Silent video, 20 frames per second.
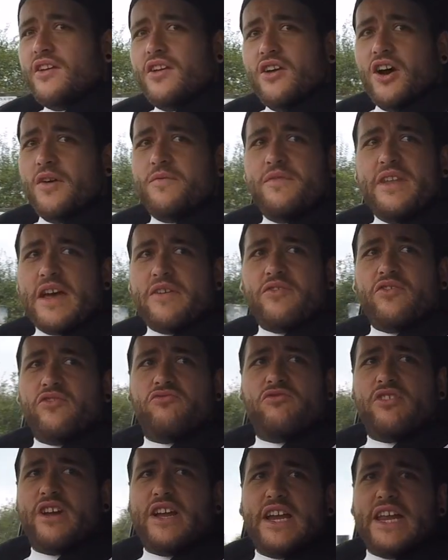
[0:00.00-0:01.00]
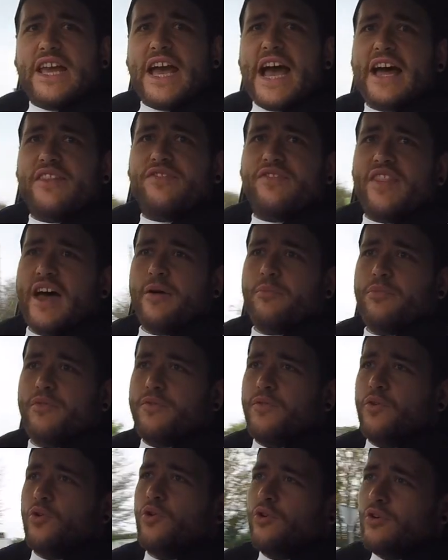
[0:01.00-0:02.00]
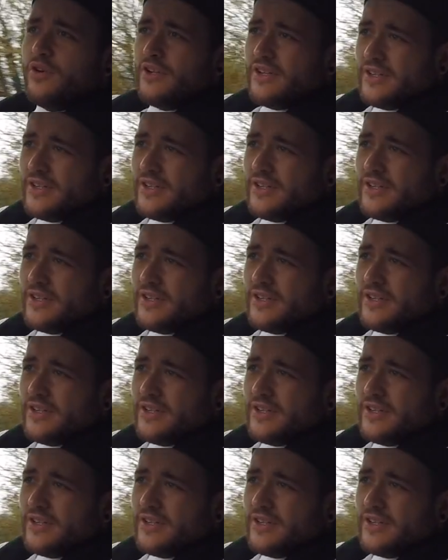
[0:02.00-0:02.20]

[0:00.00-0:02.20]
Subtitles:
I've never really had that before.